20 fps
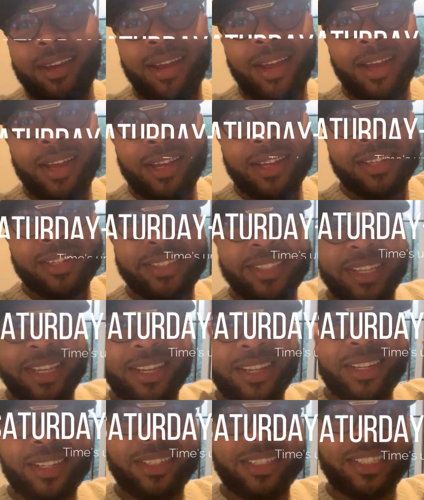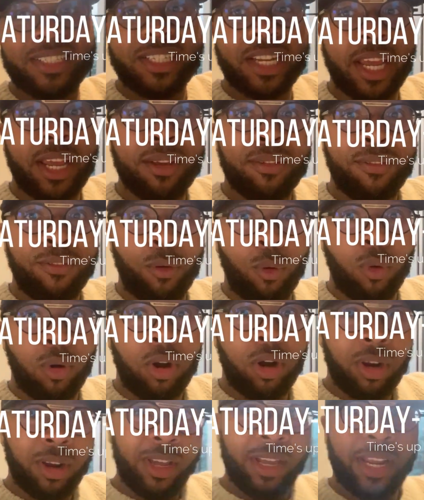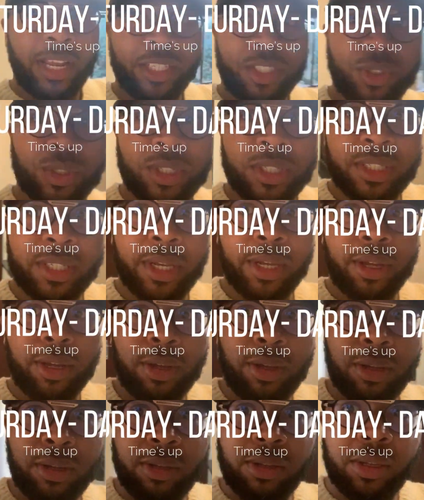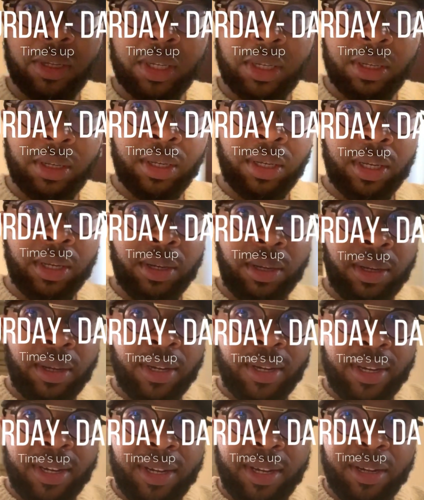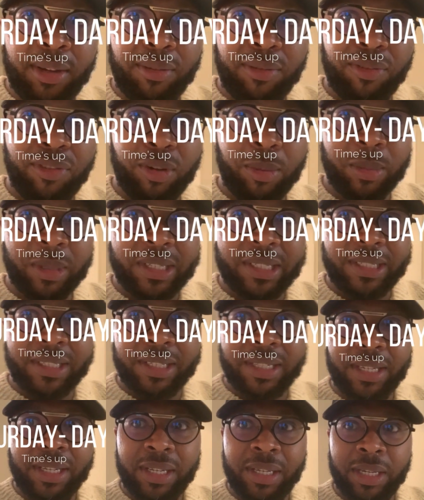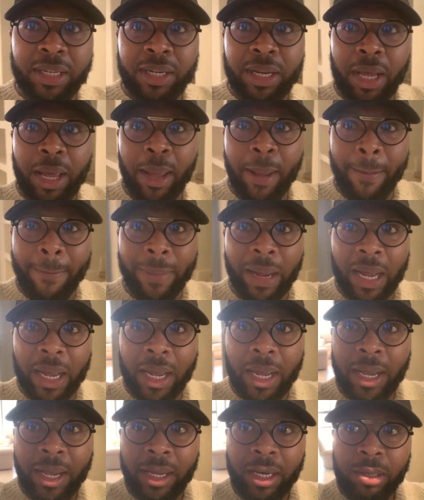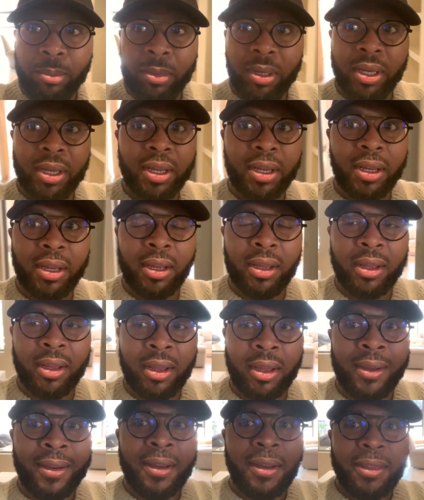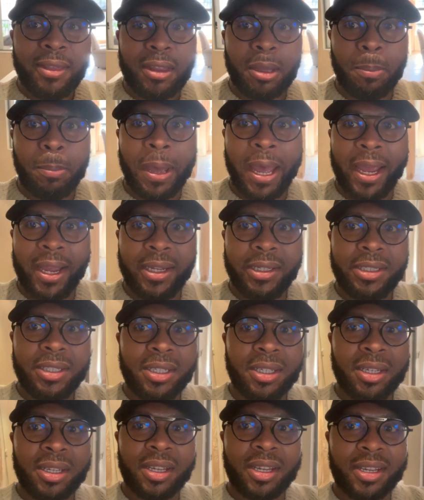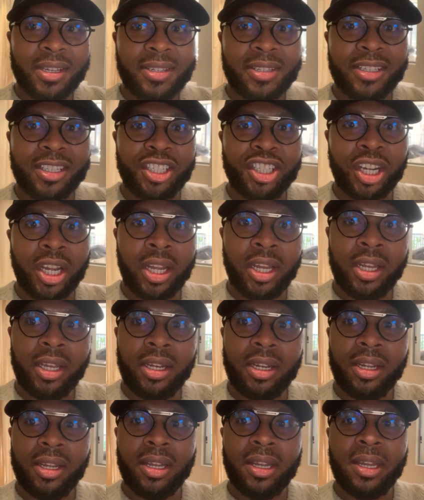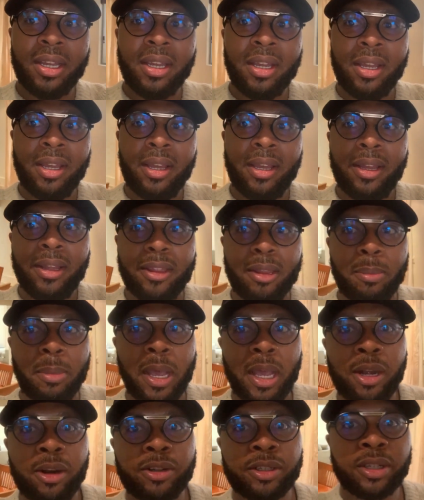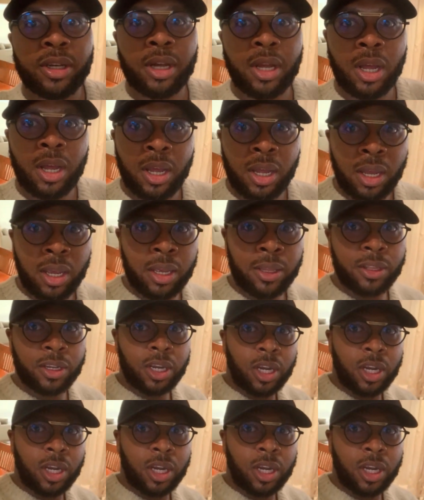guys, it is day four, and as you can tell from the scene behind me, the painting is done. The painters are gone, the